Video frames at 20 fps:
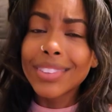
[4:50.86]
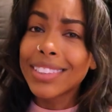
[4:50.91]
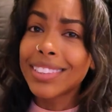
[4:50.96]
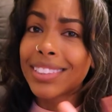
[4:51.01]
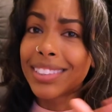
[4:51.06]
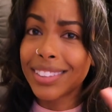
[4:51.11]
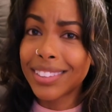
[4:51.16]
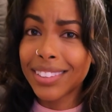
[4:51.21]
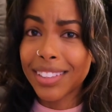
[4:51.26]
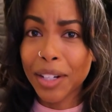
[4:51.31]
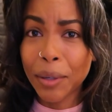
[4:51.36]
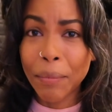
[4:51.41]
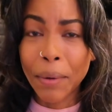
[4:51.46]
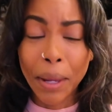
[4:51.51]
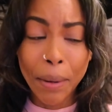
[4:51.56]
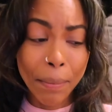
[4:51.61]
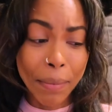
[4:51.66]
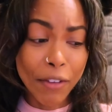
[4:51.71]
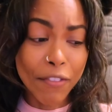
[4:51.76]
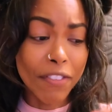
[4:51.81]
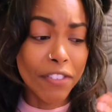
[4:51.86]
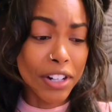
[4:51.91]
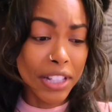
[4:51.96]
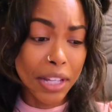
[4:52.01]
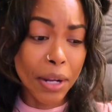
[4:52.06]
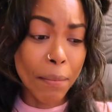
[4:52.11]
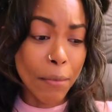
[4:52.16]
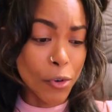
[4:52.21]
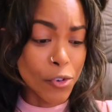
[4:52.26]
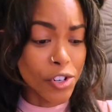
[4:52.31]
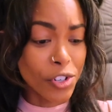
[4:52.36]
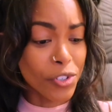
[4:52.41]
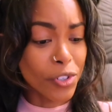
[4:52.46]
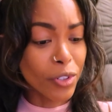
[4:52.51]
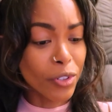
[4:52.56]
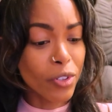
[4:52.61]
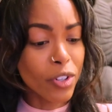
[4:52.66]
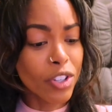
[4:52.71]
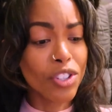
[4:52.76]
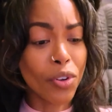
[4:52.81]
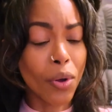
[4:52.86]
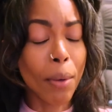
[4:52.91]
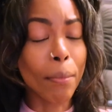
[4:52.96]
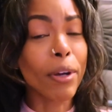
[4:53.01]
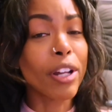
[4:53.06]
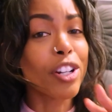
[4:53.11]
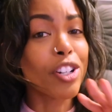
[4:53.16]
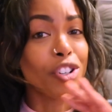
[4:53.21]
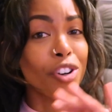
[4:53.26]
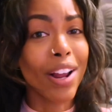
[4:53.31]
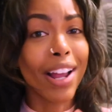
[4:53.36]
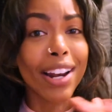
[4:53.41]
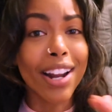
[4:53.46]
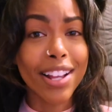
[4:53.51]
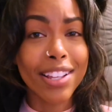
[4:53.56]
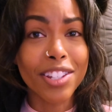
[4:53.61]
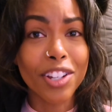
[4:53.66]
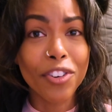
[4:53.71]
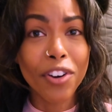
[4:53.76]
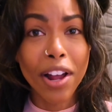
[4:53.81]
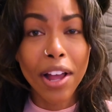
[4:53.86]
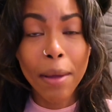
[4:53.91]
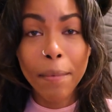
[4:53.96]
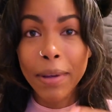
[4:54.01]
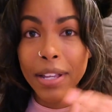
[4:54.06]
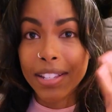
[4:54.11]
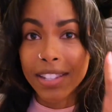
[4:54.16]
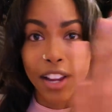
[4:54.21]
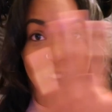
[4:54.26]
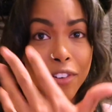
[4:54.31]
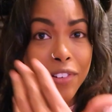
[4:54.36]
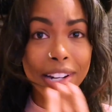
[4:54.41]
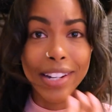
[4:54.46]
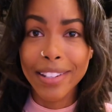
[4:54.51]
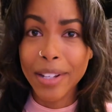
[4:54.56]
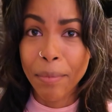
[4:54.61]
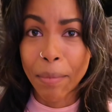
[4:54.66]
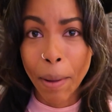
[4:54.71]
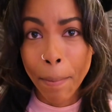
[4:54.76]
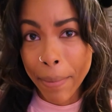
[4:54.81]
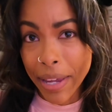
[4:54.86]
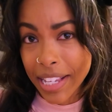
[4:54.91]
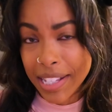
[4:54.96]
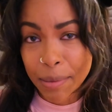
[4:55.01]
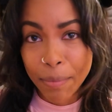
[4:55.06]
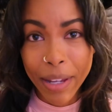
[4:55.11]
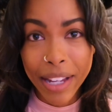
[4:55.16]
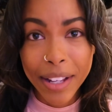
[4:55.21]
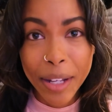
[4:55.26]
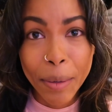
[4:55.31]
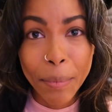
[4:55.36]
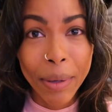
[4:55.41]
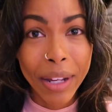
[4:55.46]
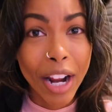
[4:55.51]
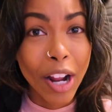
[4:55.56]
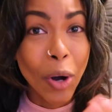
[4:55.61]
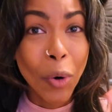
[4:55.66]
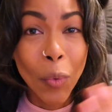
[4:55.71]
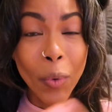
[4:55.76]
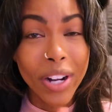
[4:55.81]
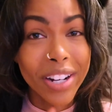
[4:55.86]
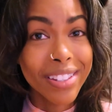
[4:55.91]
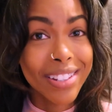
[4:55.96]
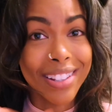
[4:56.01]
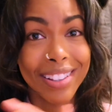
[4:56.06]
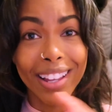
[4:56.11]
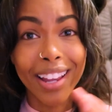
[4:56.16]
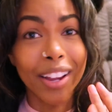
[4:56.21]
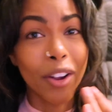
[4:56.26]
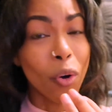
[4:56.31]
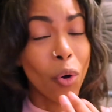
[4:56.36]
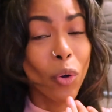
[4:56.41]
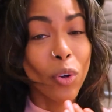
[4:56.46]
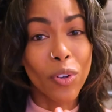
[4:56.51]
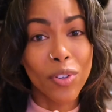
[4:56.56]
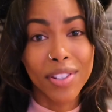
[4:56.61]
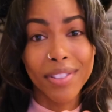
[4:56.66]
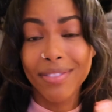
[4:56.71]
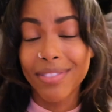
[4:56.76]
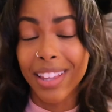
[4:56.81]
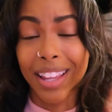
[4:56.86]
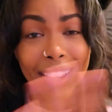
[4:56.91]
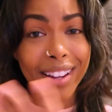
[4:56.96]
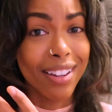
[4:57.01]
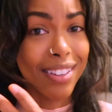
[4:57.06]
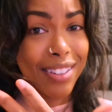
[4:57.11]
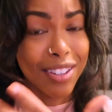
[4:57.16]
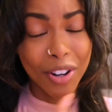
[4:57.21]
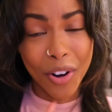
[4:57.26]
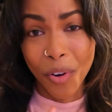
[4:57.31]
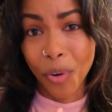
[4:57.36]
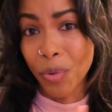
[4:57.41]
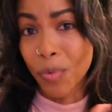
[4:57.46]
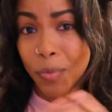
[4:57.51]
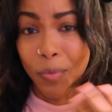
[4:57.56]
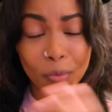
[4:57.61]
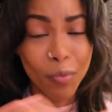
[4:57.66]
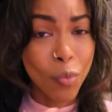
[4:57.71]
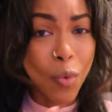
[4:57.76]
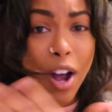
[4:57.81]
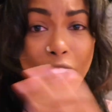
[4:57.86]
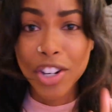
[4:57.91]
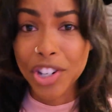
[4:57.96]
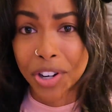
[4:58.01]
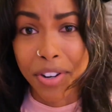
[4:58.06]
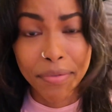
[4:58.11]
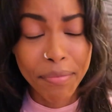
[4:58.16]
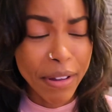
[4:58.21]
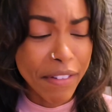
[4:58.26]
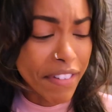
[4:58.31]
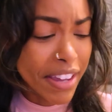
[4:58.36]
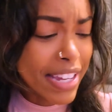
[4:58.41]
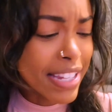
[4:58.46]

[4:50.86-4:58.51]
this is gonna make me really emotional, so I'm gonna try not to cry because I already did my base makeup and I don't want it to like all, like, you know, wash off my